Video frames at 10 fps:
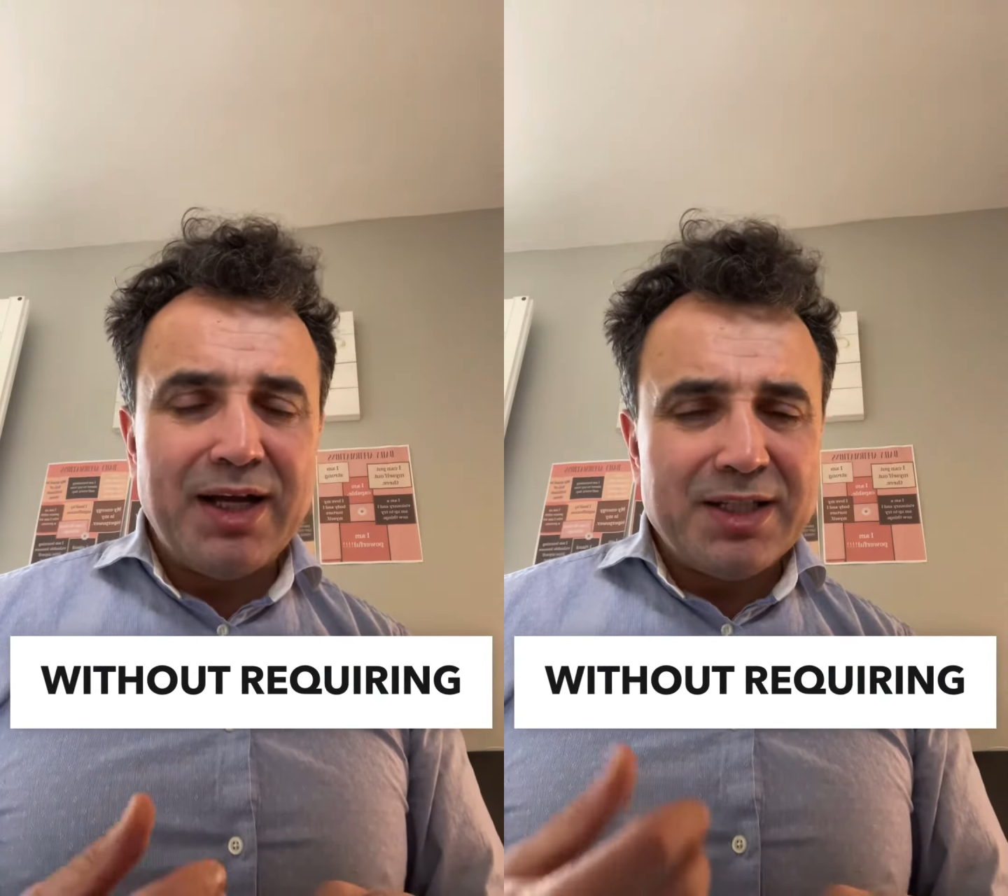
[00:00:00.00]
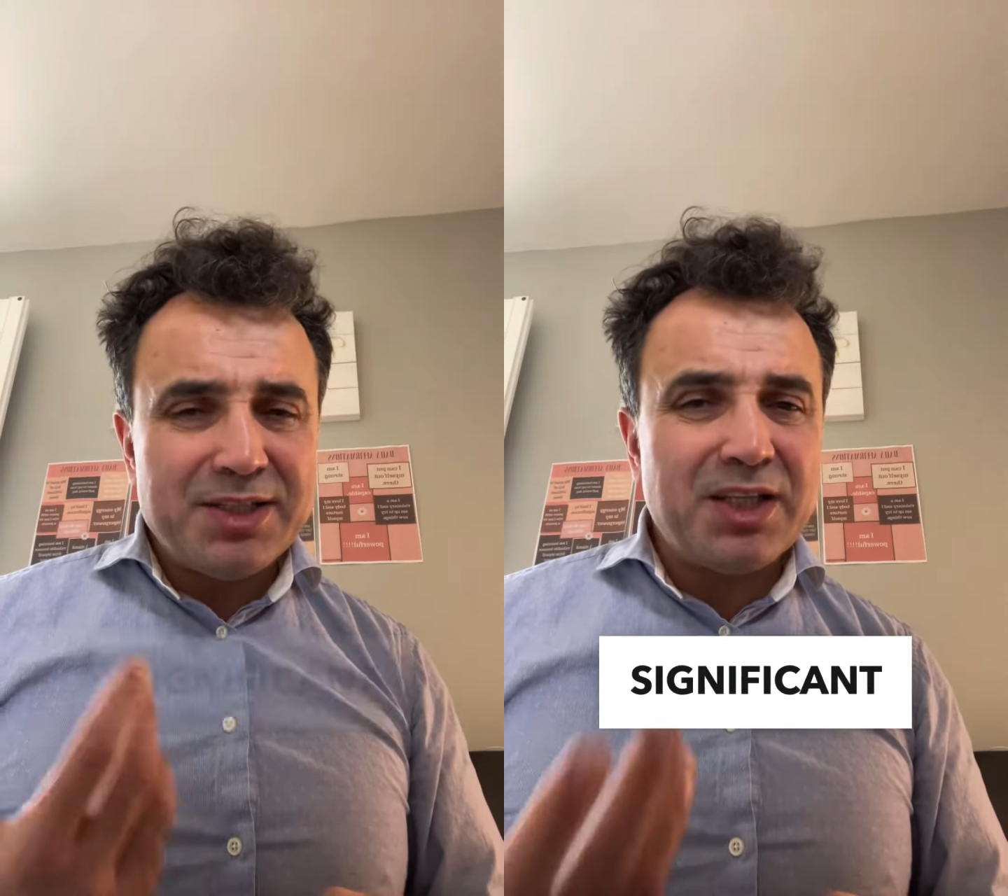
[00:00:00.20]

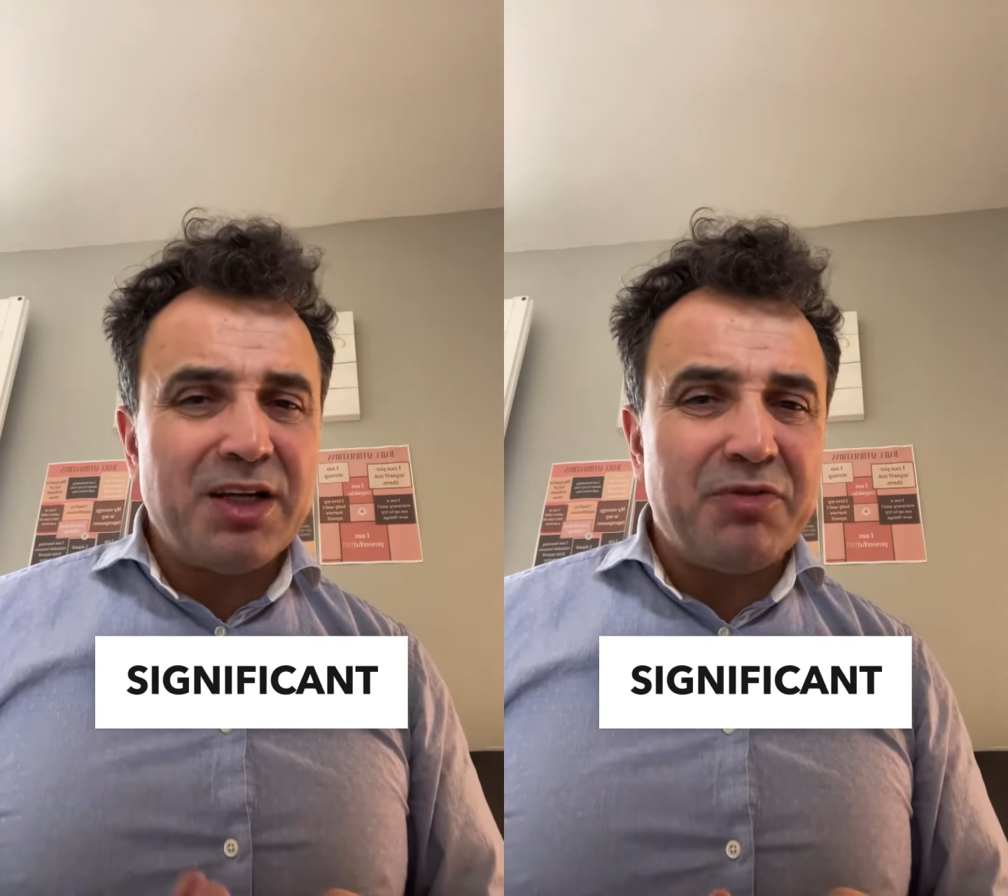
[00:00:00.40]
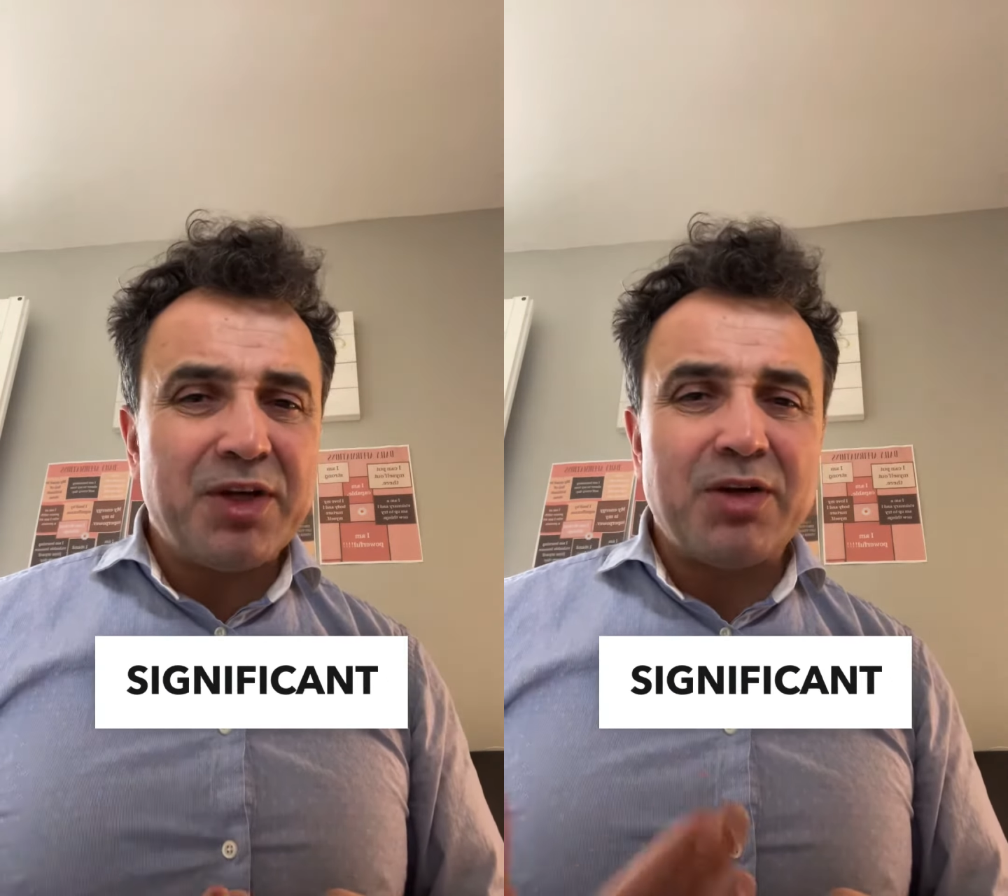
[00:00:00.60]

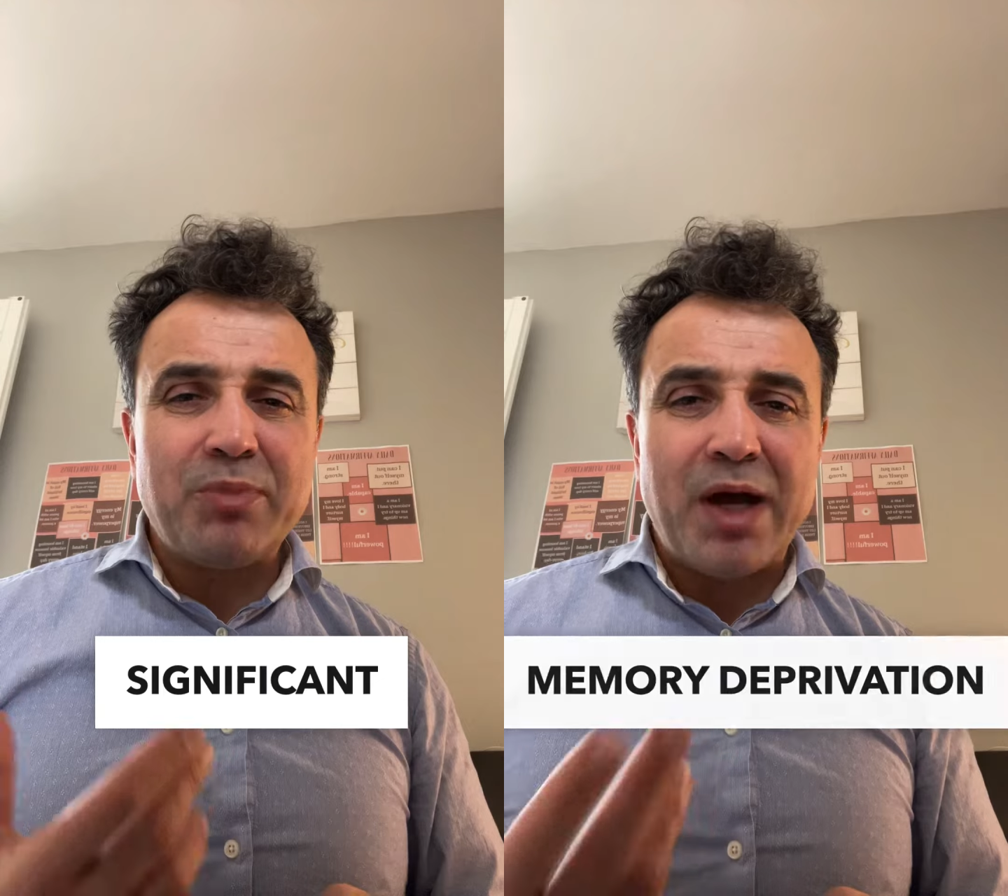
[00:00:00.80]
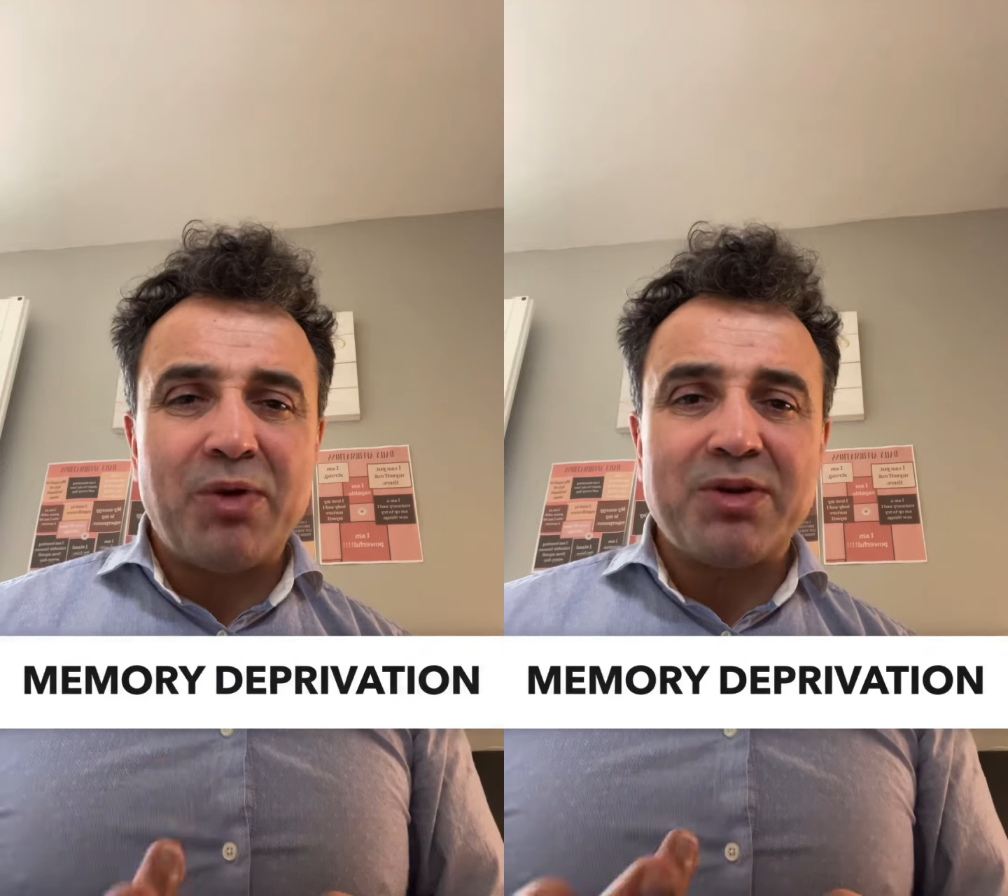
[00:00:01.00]
significant manual